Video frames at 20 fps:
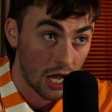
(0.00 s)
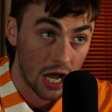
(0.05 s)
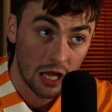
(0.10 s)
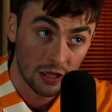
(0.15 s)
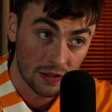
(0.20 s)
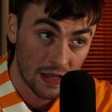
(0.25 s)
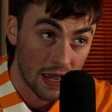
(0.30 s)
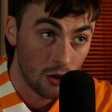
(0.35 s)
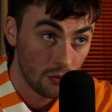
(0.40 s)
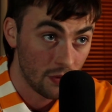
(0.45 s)

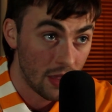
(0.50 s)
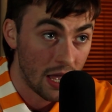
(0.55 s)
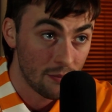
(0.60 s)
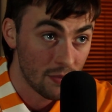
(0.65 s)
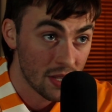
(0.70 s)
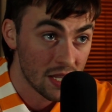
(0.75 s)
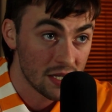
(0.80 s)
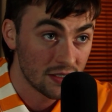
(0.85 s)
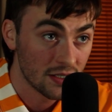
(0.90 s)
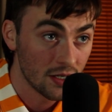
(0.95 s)
get on that,
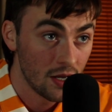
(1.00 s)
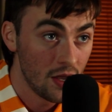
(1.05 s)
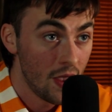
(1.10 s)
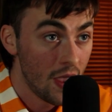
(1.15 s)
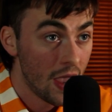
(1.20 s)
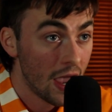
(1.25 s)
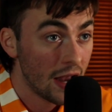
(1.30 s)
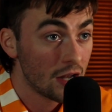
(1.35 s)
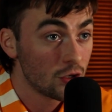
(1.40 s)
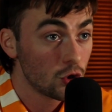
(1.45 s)
mate." I
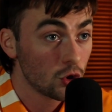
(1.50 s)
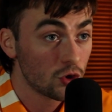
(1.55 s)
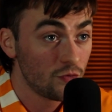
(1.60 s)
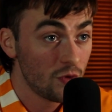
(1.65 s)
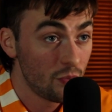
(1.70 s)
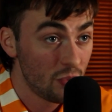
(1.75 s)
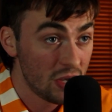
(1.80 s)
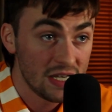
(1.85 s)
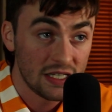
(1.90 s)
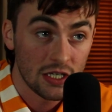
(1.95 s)
just
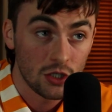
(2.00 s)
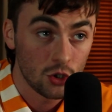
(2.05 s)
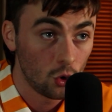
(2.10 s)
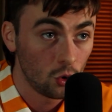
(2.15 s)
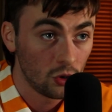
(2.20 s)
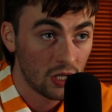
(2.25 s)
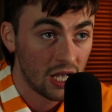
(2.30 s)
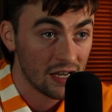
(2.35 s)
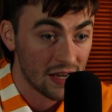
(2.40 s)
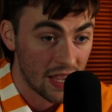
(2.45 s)
repeated your
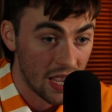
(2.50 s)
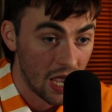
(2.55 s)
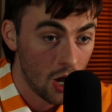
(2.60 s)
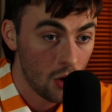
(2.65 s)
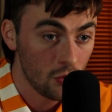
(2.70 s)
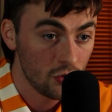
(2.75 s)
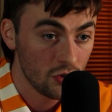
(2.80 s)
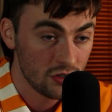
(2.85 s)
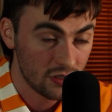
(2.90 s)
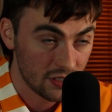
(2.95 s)
line. How
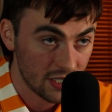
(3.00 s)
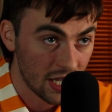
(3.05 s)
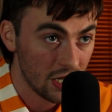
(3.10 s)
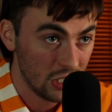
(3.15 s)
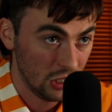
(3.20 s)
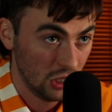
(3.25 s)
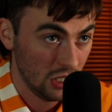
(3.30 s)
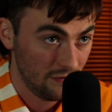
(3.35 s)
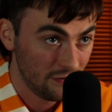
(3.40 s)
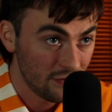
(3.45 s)
does that
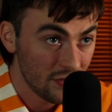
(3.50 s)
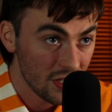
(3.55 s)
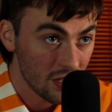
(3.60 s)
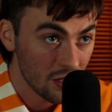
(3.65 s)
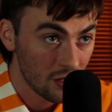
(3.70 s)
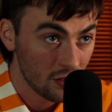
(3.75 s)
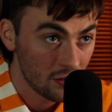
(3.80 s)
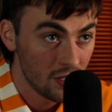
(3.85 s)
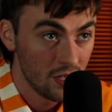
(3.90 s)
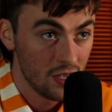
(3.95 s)
shit feel?